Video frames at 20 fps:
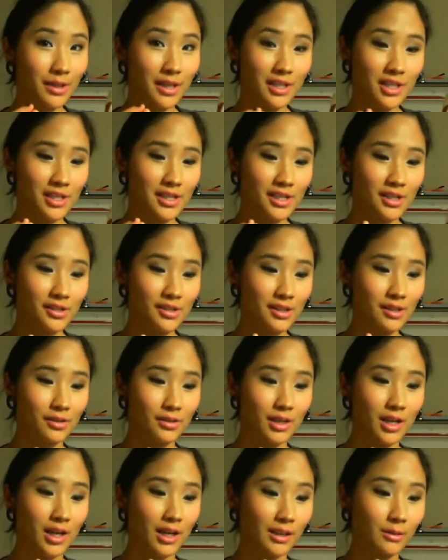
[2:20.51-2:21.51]
I just use a little
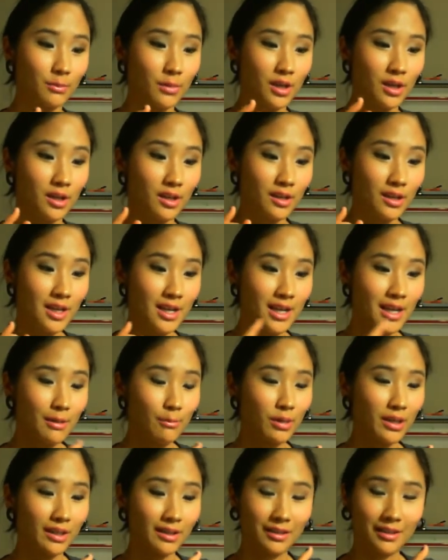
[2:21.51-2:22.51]
cotton ball,
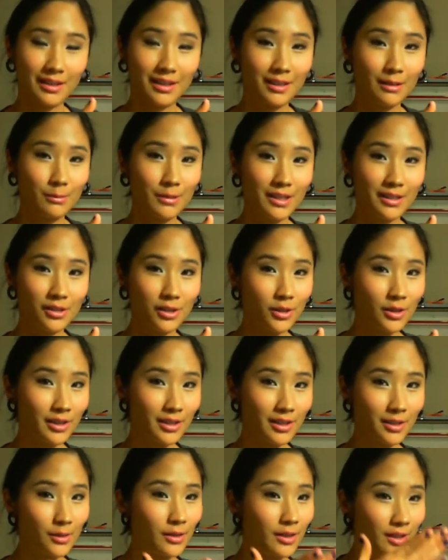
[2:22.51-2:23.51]
put a little bit of
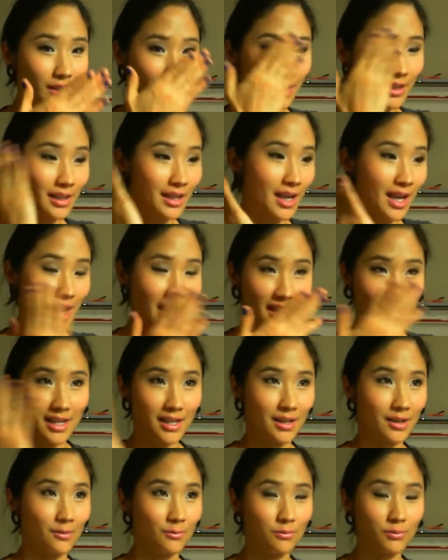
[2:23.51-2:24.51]
coconut oil in it, and
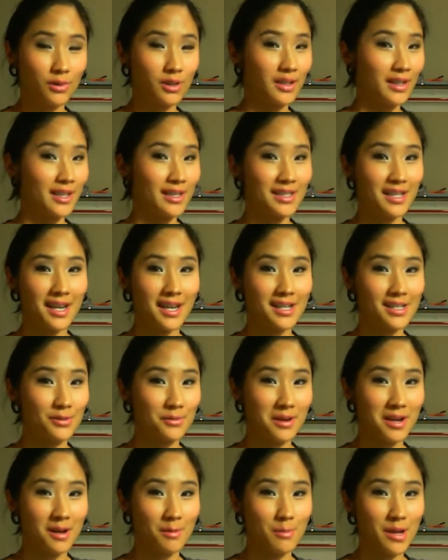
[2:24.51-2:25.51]
it really takes
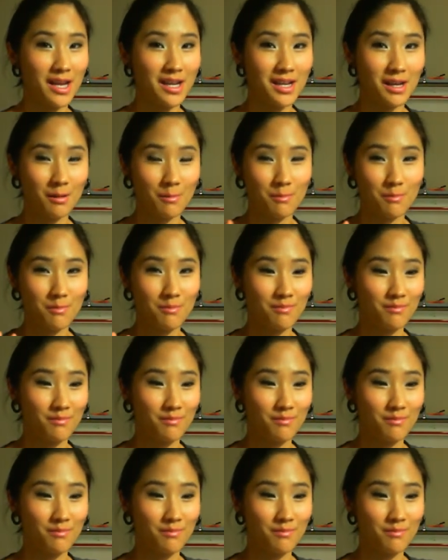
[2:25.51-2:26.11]
away your makeup